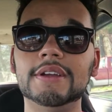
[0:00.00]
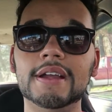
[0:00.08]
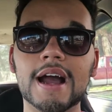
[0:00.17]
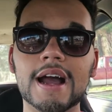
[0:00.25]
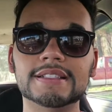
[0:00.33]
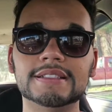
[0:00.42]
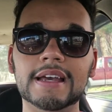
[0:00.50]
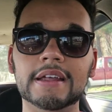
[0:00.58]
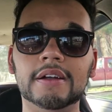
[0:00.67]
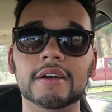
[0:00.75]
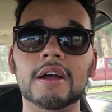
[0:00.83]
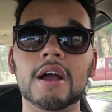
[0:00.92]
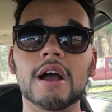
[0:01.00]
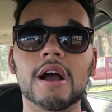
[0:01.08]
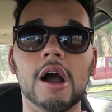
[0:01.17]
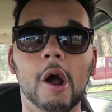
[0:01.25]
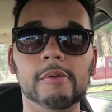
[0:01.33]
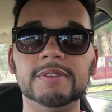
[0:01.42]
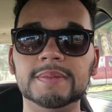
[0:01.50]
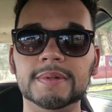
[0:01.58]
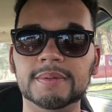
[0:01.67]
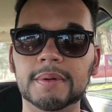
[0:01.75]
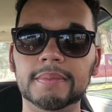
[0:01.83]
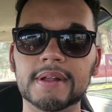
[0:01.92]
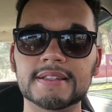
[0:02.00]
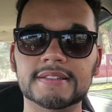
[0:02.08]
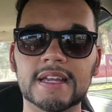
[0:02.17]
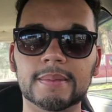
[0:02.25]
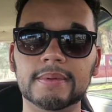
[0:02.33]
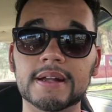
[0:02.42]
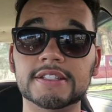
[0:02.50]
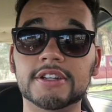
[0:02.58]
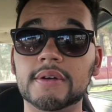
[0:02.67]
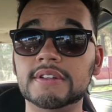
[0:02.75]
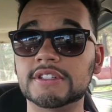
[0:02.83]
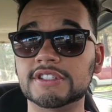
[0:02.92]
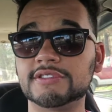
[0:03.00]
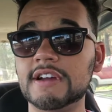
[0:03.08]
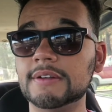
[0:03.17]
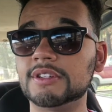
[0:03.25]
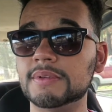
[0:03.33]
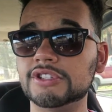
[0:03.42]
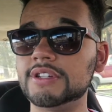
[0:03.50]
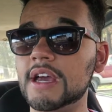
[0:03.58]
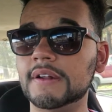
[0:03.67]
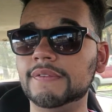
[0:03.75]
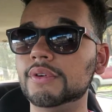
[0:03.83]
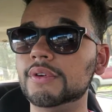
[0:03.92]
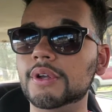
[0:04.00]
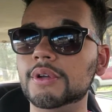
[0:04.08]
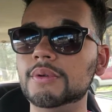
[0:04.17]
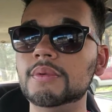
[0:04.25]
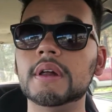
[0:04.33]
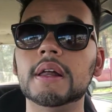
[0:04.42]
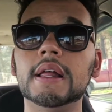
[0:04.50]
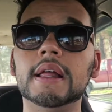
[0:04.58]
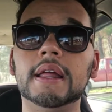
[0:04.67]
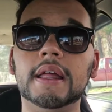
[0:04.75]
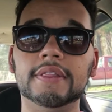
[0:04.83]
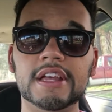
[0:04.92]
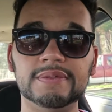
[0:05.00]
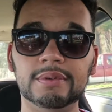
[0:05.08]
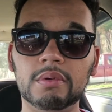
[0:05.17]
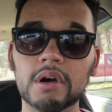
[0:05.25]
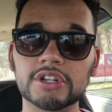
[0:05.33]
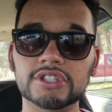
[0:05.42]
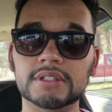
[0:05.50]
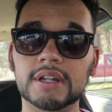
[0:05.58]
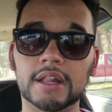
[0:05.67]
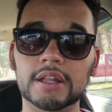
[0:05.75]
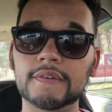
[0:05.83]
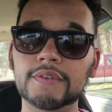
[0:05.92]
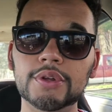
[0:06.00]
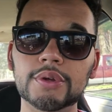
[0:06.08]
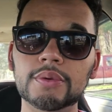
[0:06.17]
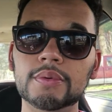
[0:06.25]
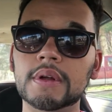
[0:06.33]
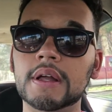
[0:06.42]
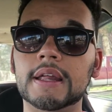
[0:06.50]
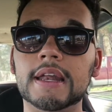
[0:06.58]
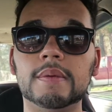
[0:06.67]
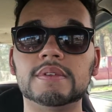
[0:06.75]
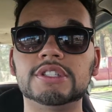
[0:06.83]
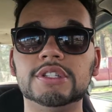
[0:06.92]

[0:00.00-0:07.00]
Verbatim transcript: you guys later. Always meant to be blessed. Stay blessed. Go and subscribe to my channel if you're new. And thanks for watching. I love you. And I will